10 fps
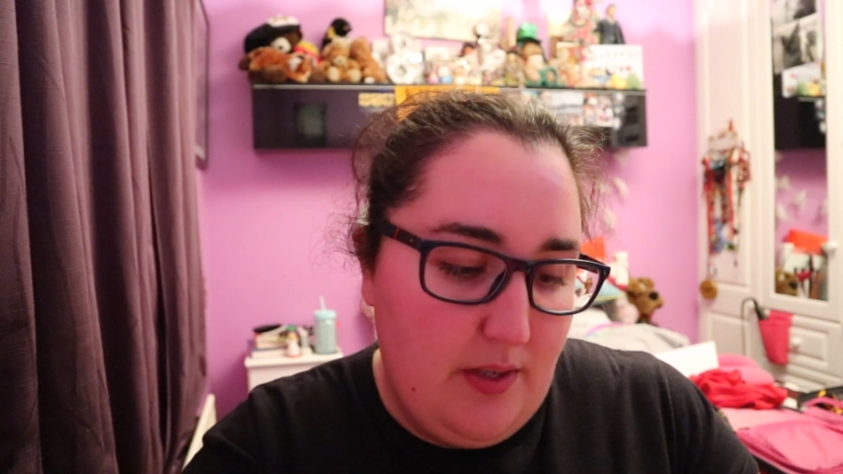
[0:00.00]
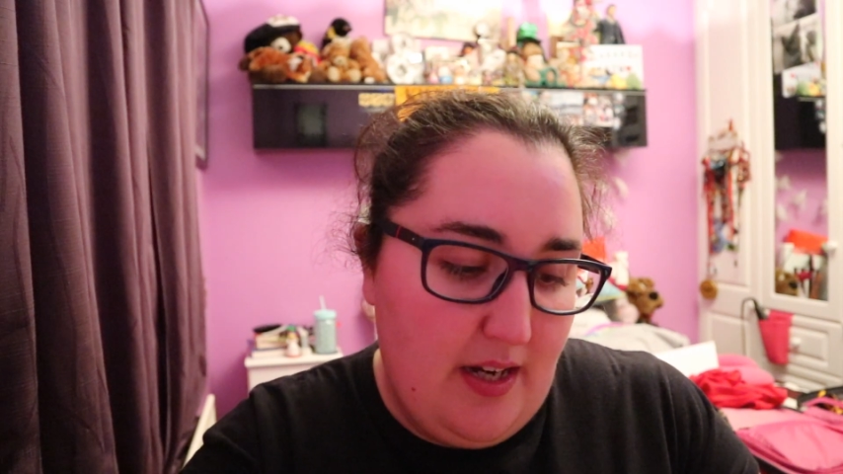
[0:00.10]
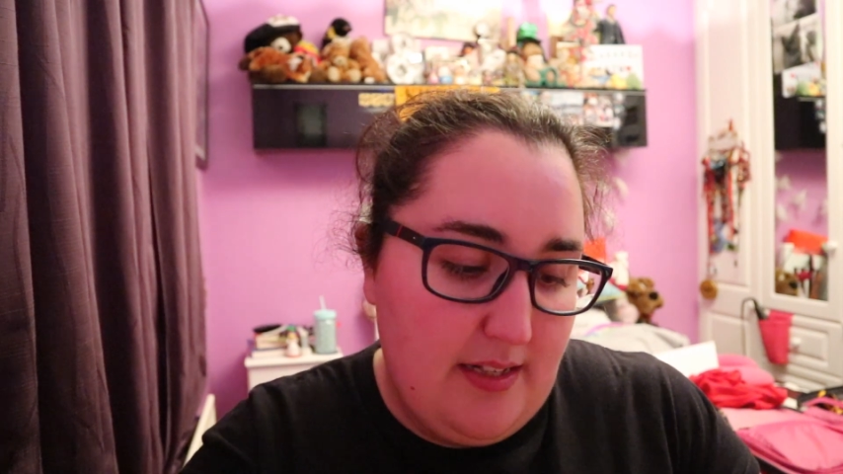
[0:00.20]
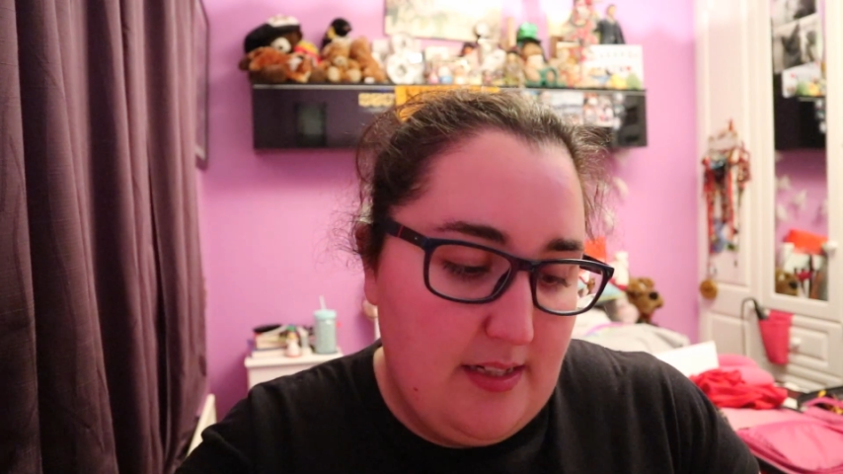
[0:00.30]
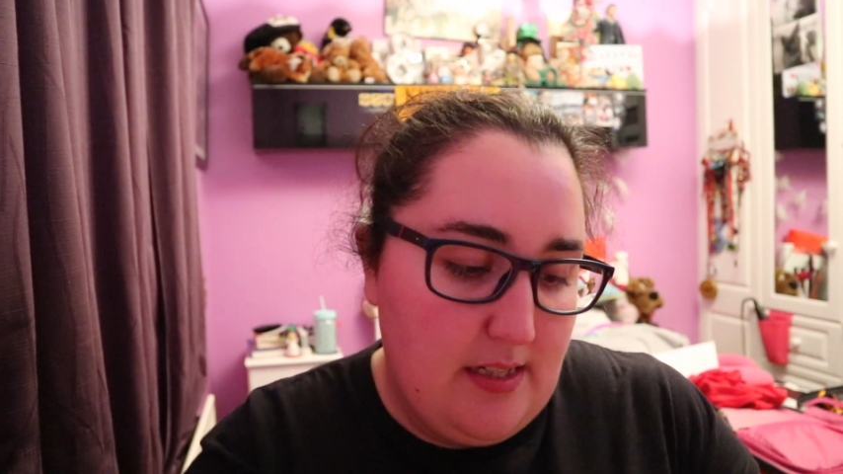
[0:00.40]

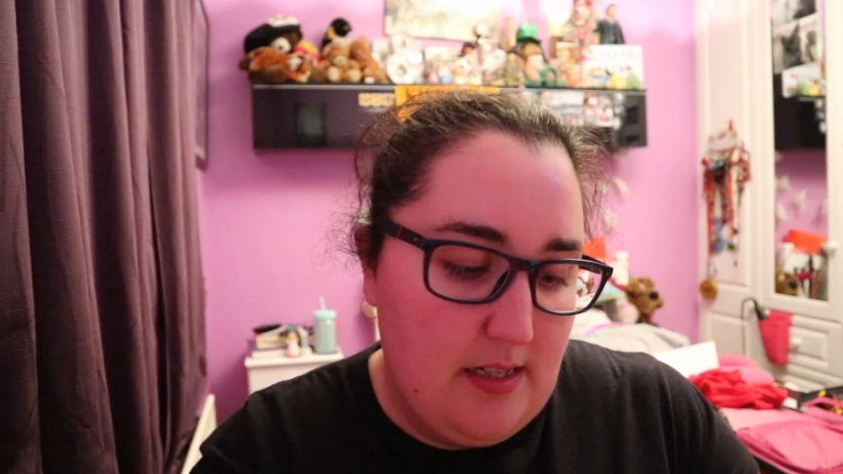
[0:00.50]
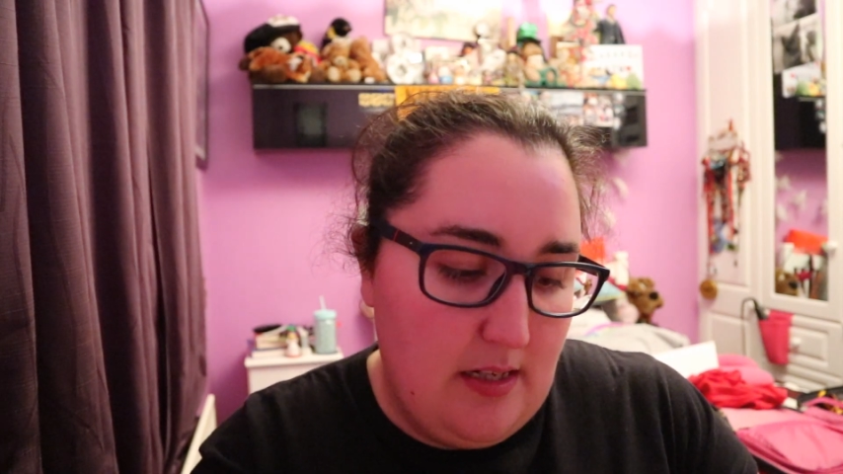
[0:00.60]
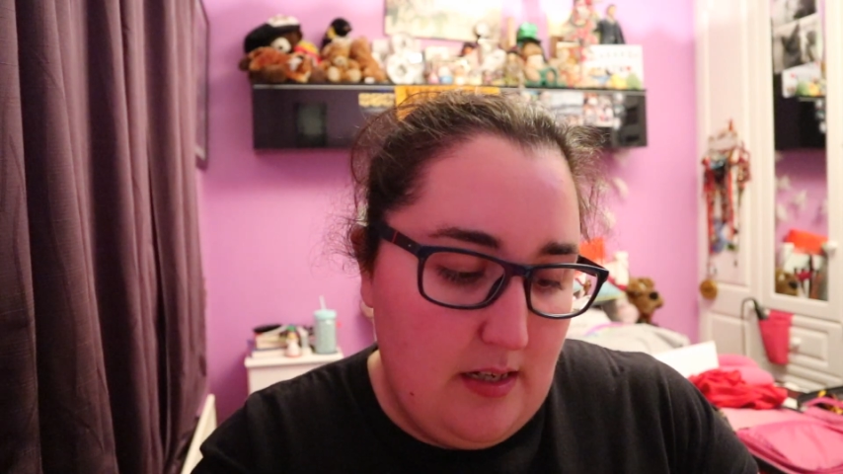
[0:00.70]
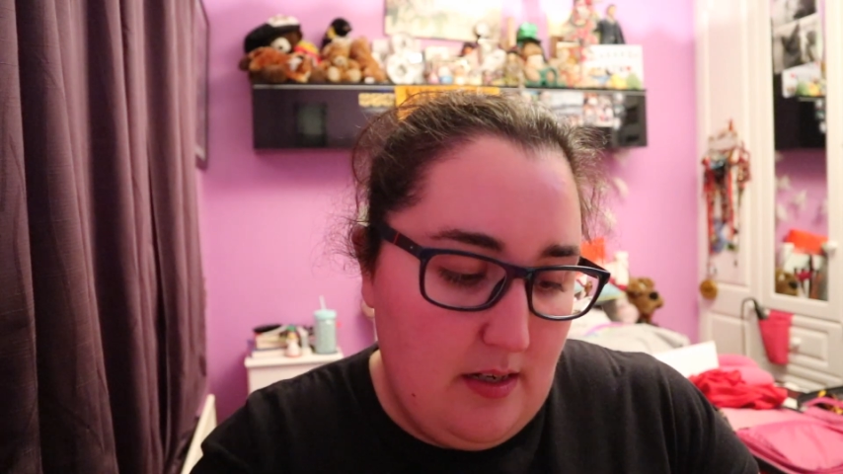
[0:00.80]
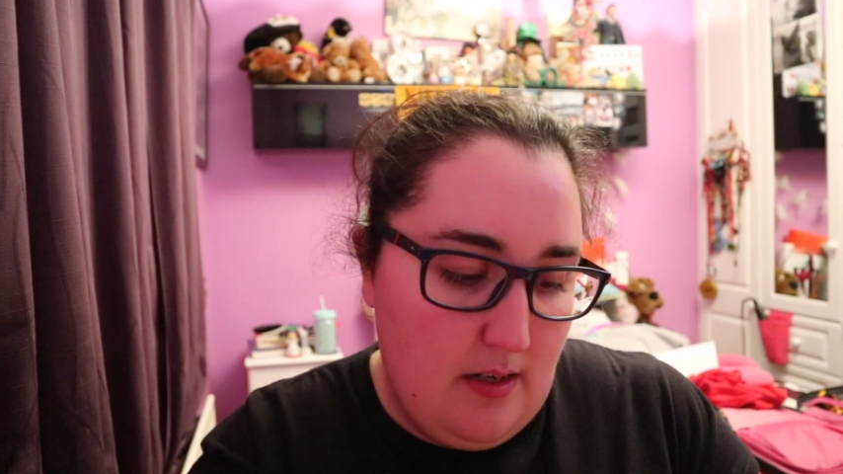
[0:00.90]
that
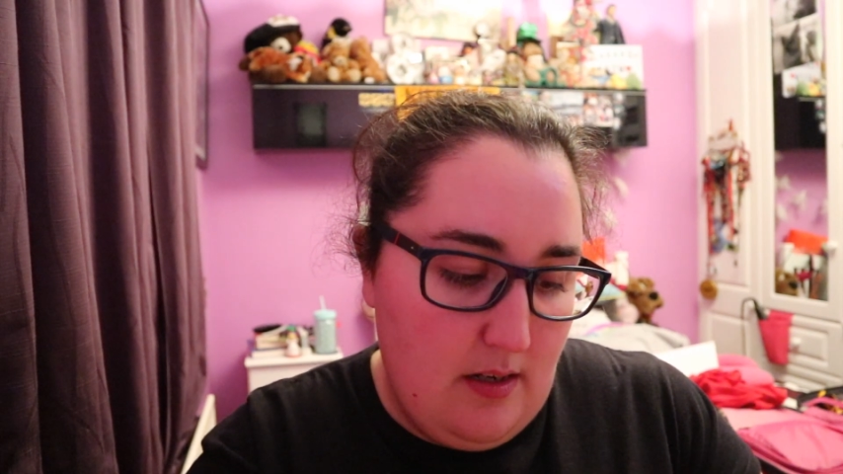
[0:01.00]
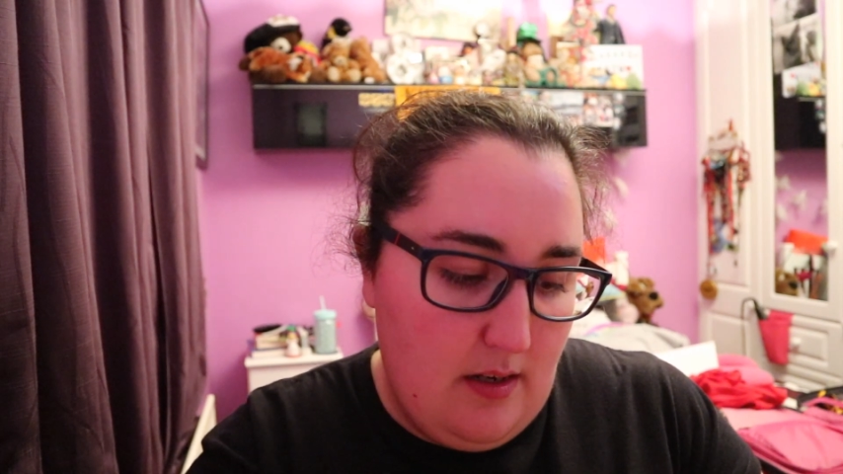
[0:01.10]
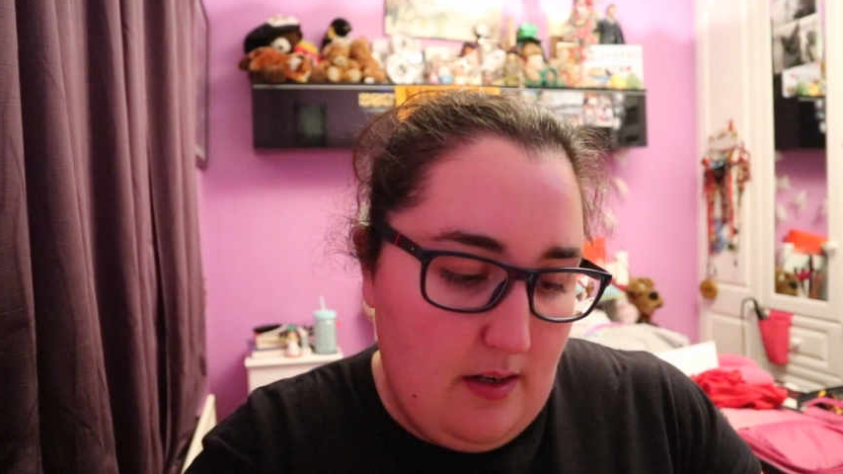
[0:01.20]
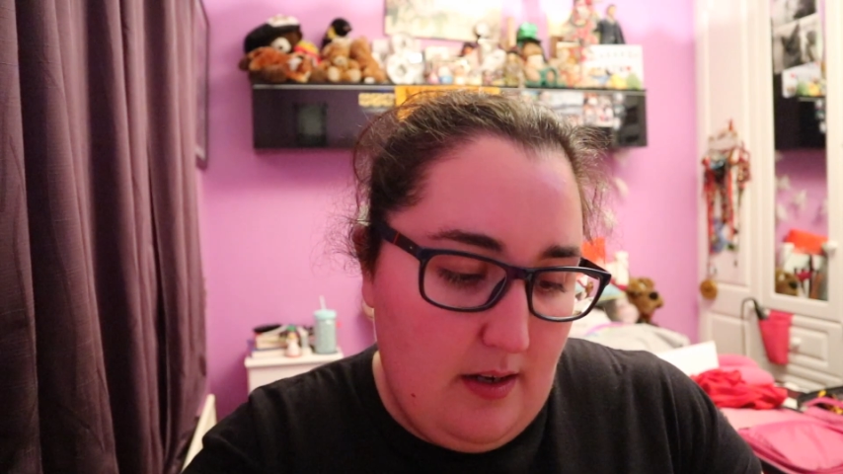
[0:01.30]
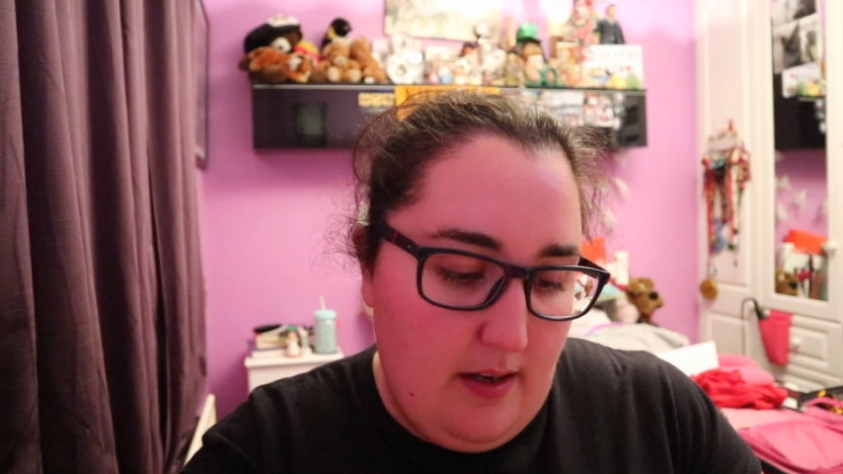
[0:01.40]

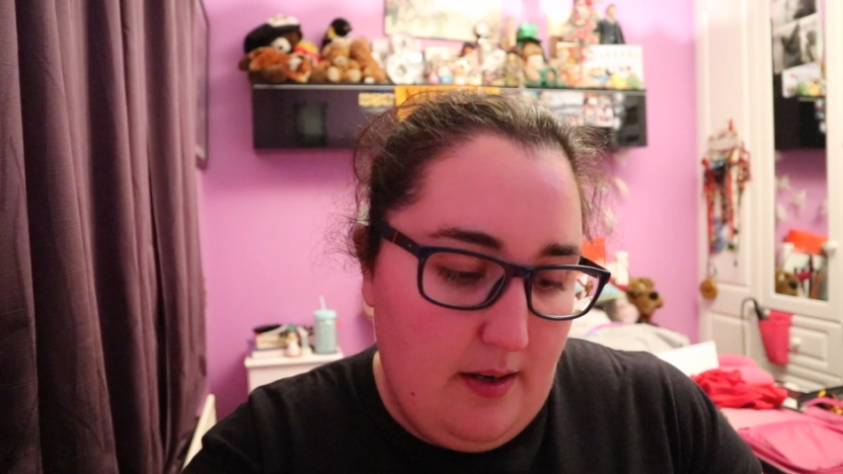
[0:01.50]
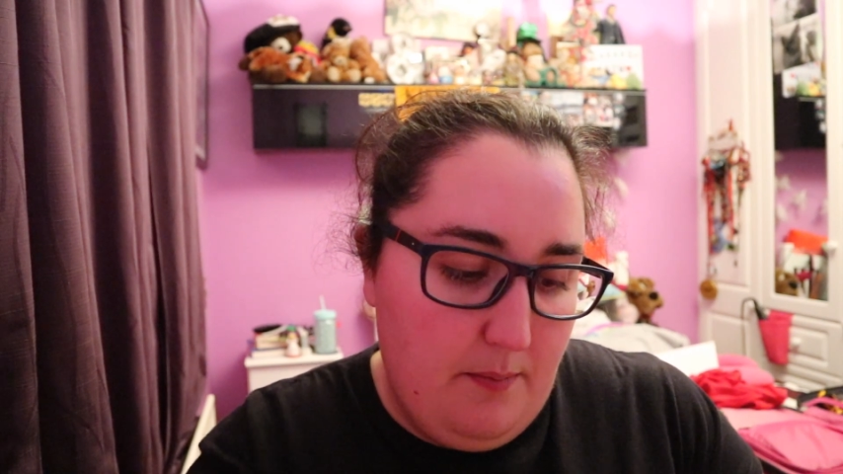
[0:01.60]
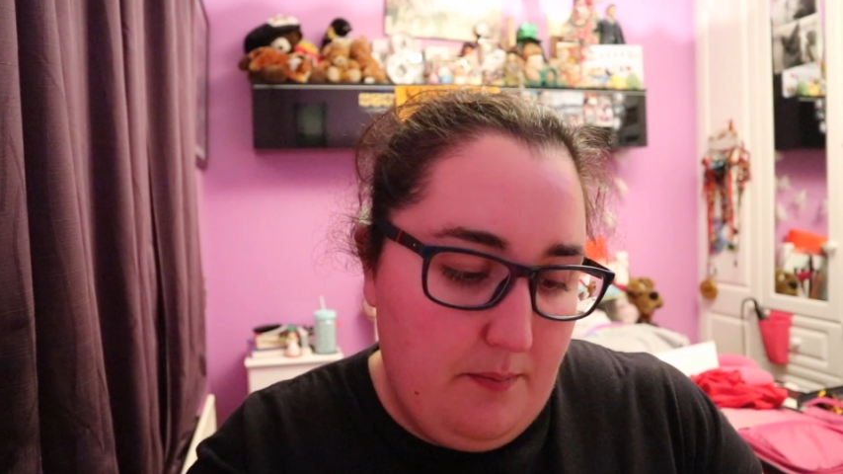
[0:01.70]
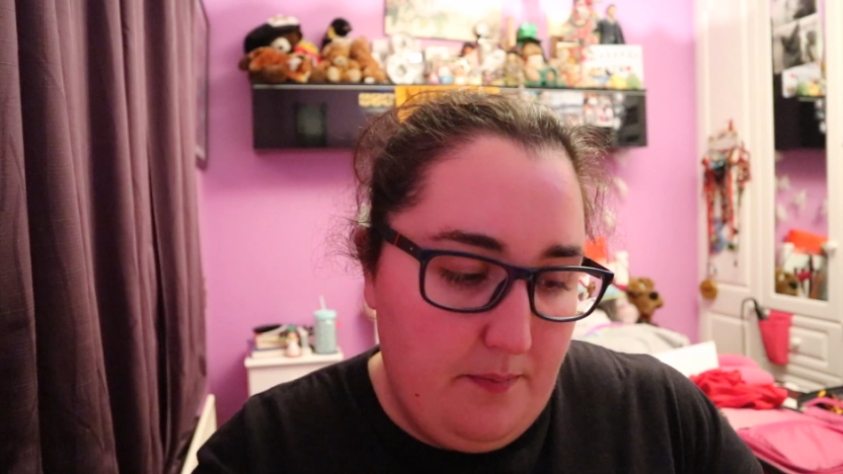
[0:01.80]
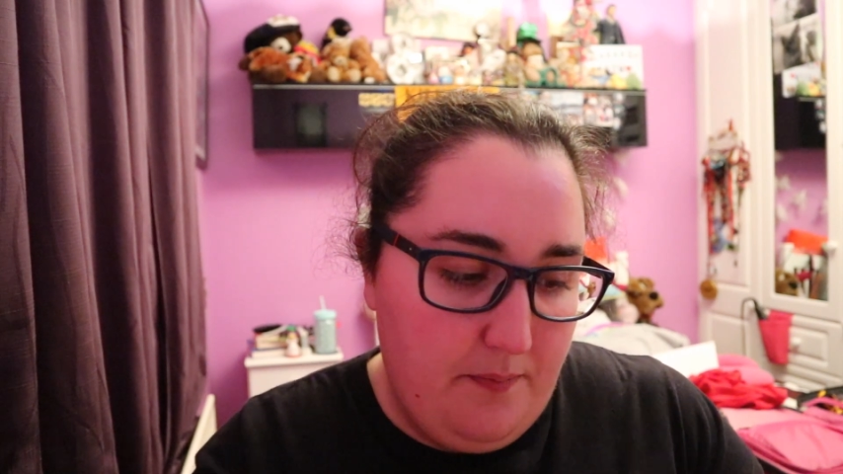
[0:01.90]
um,